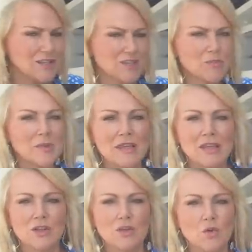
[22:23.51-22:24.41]
gonna
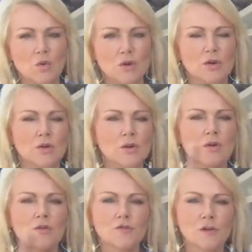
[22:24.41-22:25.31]
be your
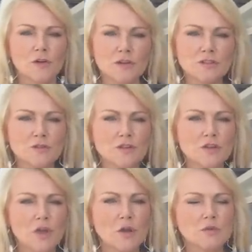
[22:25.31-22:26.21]
furnace for the
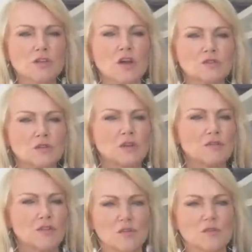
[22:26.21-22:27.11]
coach and also
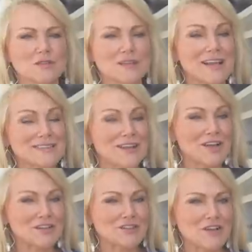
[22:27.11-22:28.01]
give you those nice
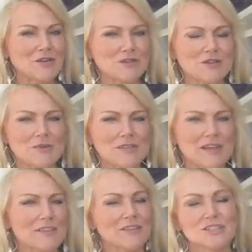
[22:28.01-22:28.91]
hot showers that we
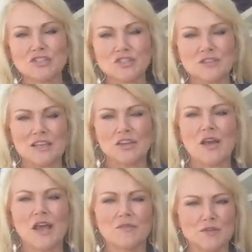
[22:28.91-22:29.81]
like, just like you
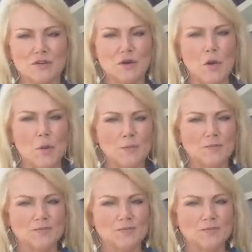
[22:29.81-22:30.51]
have when you're at home.